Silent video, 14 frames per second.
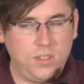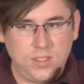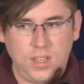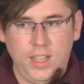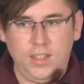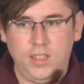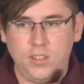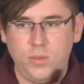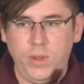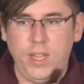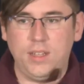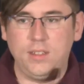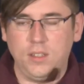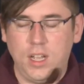slightly
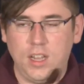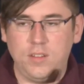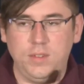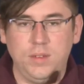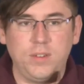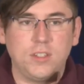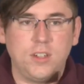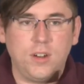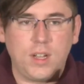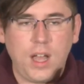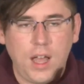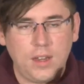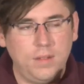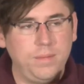tweaked a lot of different
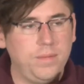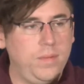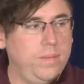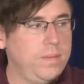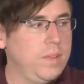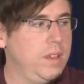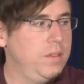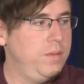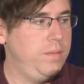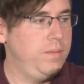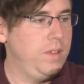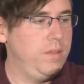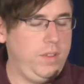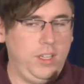Suricata
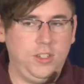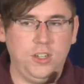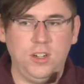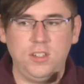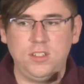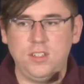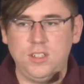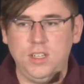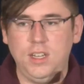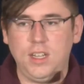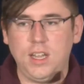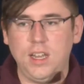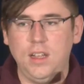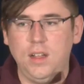features to see
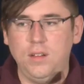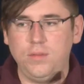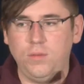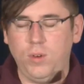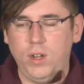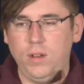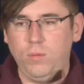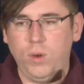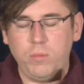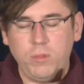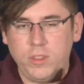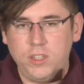kind of what would the